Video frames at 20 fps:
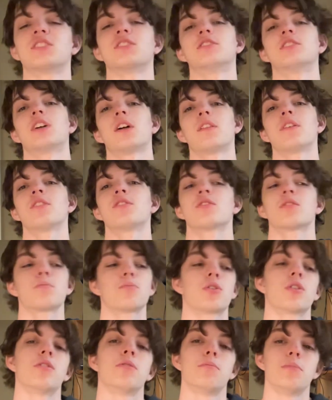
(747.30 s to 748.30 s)
I think
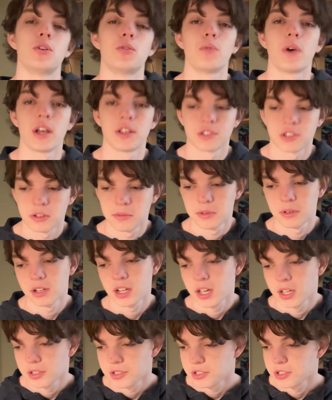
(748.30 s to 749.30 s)
somewhere in the Midwest could be
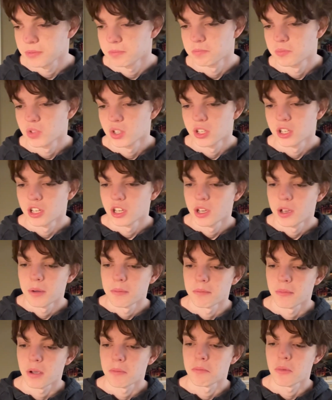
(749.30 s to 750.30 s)
nice.
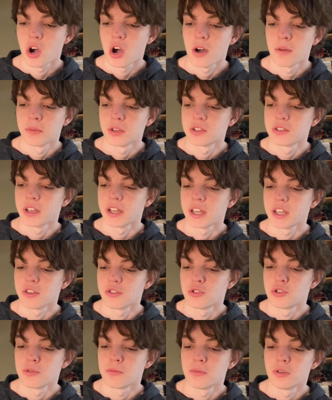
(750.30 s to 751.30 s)
My mom is like, you
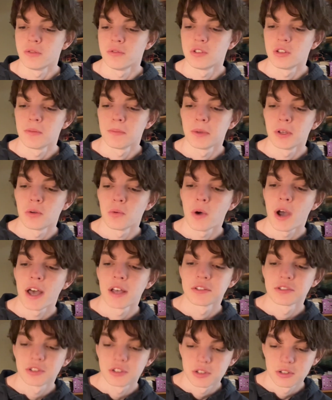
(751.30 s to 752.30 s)
should move to the
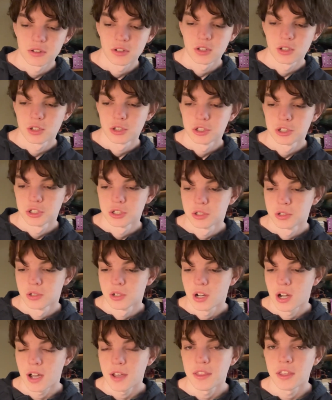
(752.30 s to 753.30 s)
Midwest.
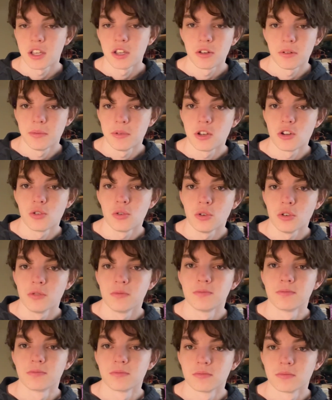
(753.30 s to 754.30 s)
I think it'd be cool.
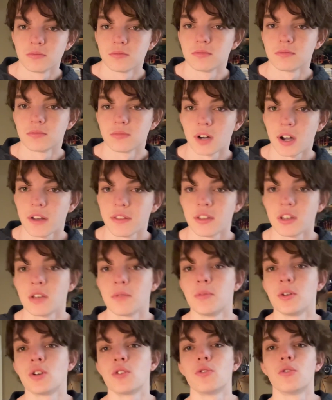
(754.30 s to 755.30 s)

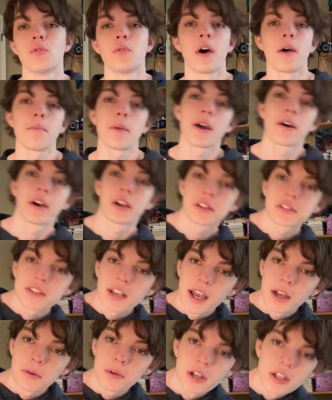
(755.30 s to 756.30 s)
Why am I like
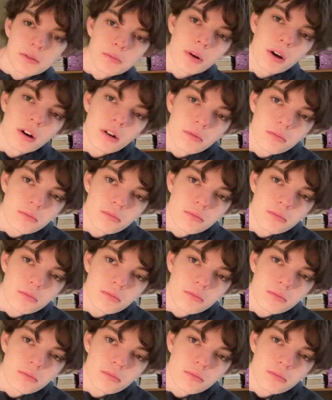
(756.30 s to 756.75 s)
sideways, bro?